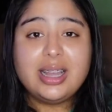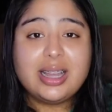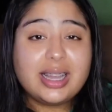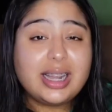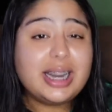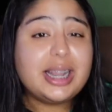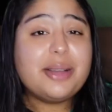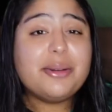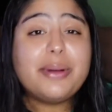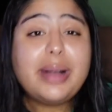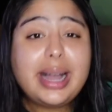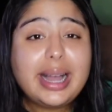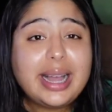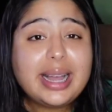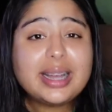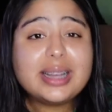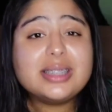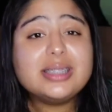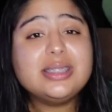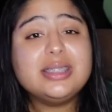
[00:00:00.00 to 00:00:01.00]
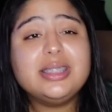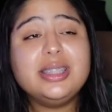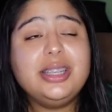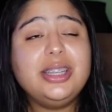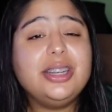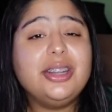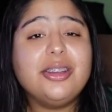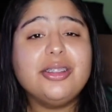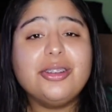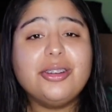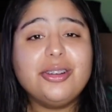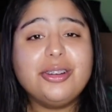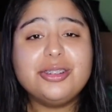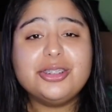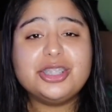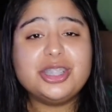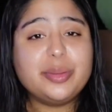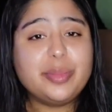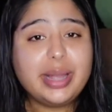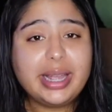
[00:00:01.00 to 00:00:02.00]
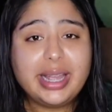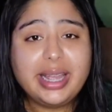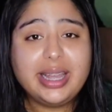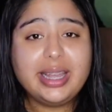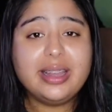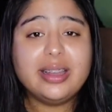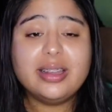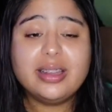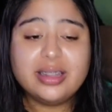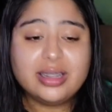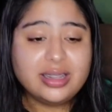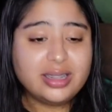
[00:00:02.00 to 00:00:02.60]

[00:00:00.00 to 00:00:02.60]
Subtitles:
gotta get waxed, you know, the whole shebang.